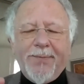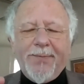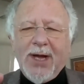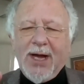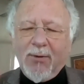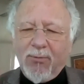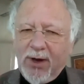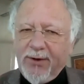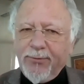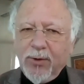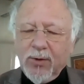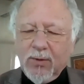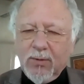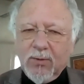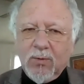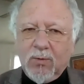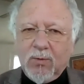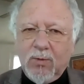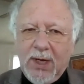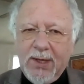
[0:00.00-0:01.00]
However,
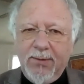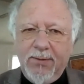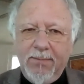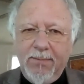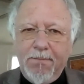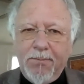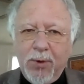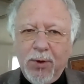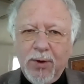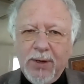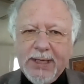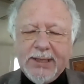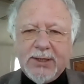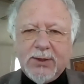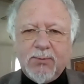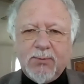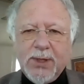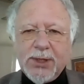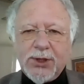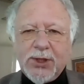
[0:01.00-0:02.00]
one
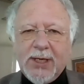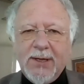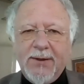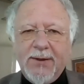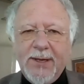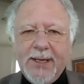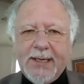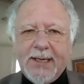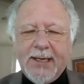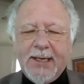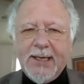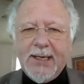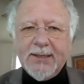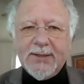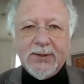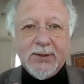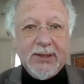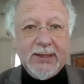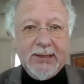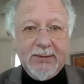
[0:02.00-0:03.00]
point which I think
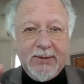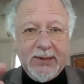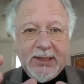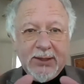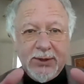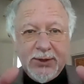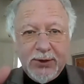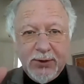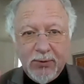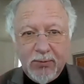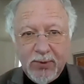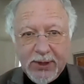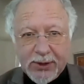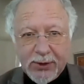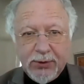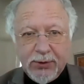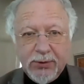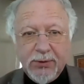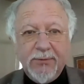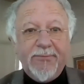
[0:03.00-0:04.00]
is the issue
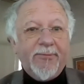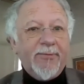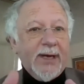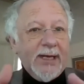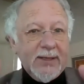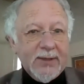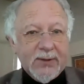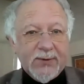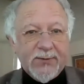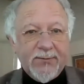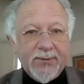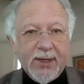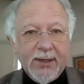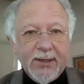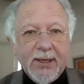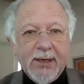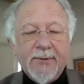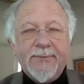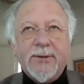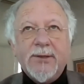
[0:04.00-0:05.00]
which you've raised
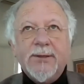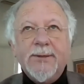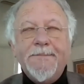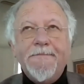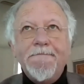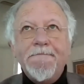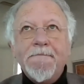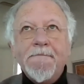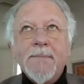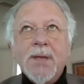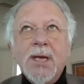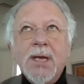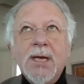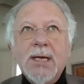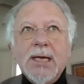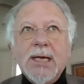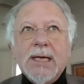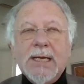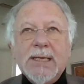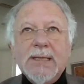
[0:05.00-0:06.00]
very often
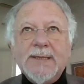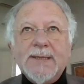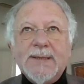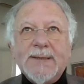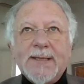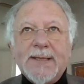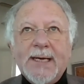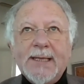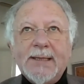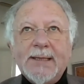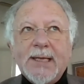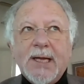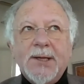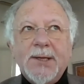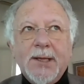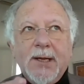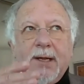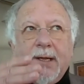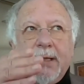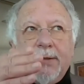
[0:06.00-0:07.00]
is
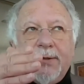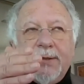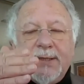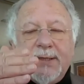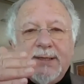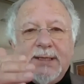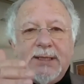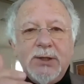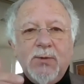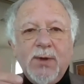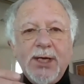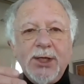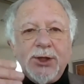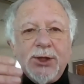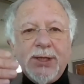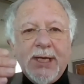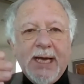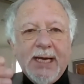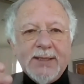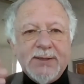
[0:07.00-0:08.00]
that the
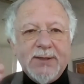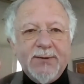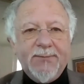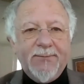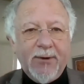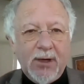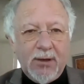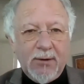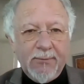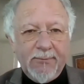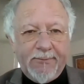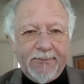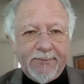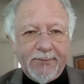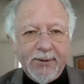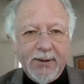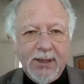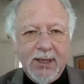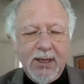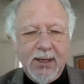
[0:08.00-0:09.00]
situation has
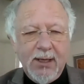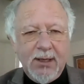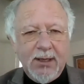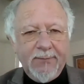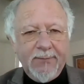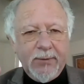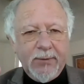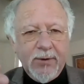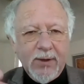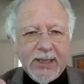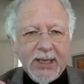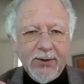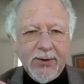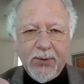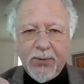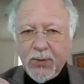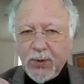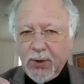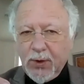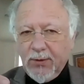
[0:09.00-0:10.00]
evolved. If you look at
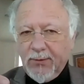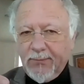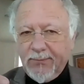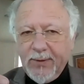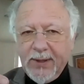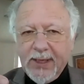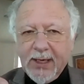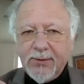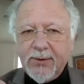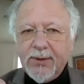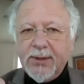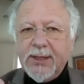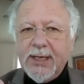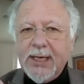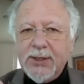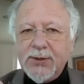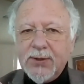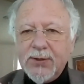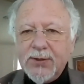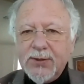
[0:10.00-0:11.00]
the role of the United
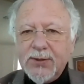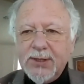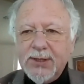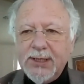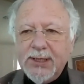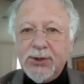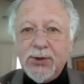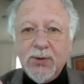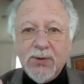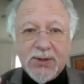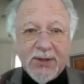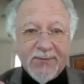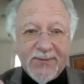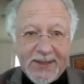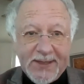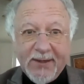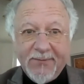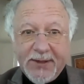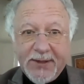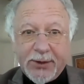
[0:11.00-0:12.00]
Nations in issues of
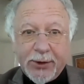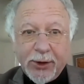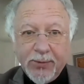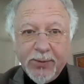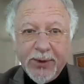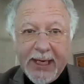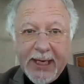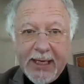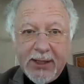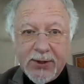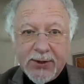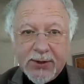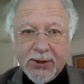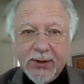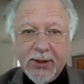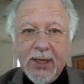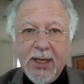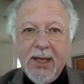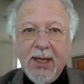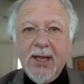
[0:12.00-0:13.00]

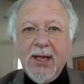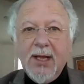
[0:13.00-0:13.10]
self-determination,